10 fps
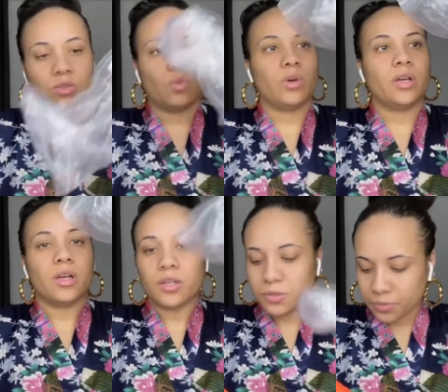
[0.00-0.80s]

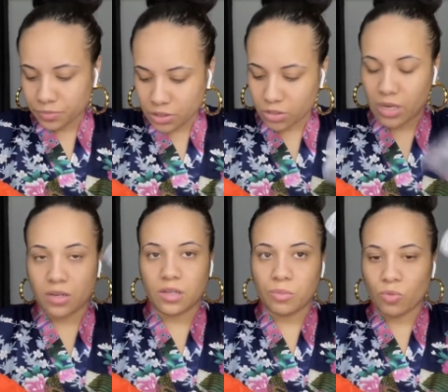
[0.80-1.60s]
well so they
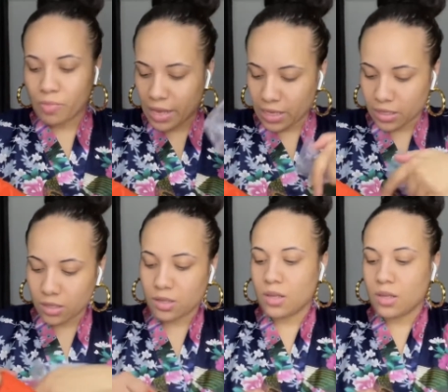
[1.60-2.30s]
double bag it